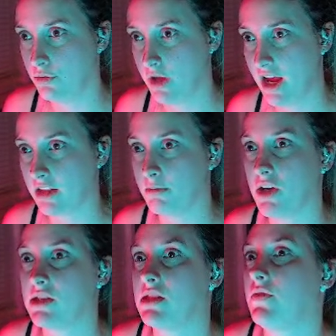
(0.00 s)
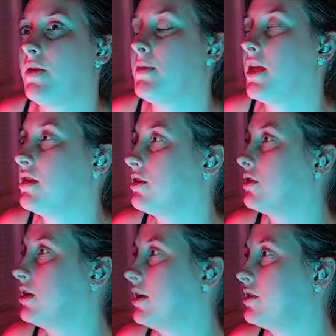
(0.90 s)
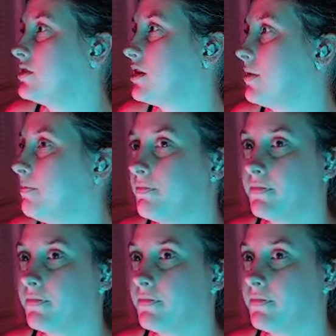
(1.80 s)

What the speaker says: Hackbox's VPN earlier, so